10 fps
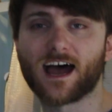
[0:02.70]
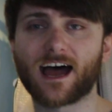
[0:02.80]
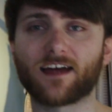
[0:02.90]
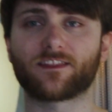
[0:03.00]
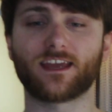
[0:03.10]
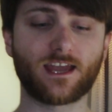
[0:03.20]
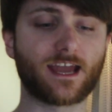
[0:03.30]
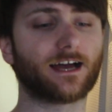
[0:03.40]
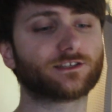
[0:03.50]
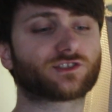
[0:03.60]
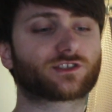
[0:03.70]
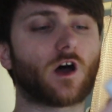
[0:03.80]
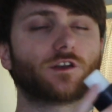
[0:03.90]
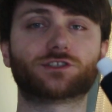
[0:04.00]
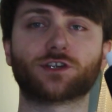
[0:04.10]
at the
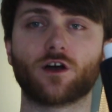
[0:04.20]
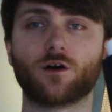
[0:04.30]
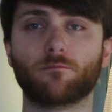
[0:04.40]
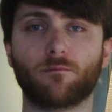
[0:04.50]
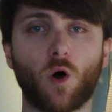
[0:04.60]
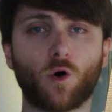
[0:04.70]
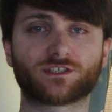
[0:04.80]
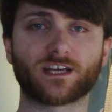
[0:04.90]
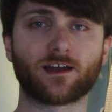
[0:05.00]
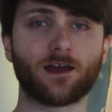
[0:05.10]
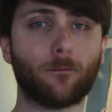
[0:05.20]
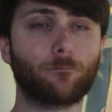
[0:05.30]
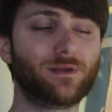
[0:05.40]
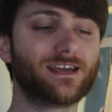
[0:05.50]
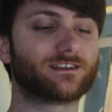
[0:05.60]
Scotch Porter
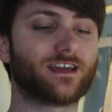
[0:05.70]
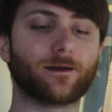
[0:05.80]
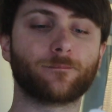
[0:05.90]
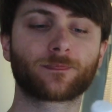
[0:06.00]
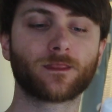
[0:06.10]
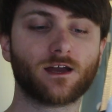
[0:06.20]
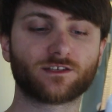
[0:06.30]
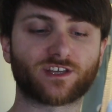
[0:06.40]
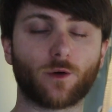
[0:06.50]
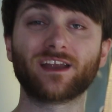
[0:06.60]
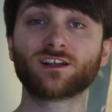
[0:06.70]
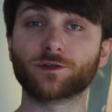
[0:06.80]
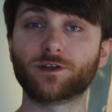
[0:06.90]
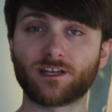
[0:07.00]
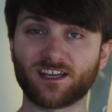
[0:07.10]
Beard Kit. So
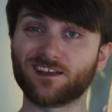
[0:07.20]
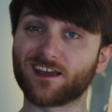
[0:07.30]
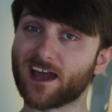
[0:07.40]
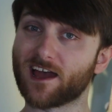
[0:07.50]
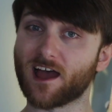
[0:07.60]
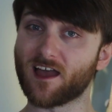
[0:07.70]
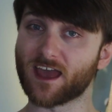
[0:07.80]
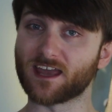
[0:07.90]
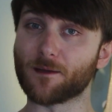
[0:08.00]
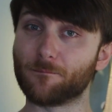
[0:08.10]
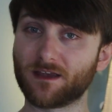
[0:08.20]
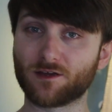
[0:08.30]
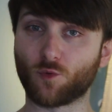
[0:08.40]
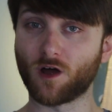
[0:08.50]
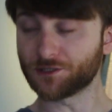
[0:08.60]
included, you get a
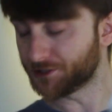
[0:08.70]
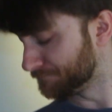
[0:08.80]
beard wash,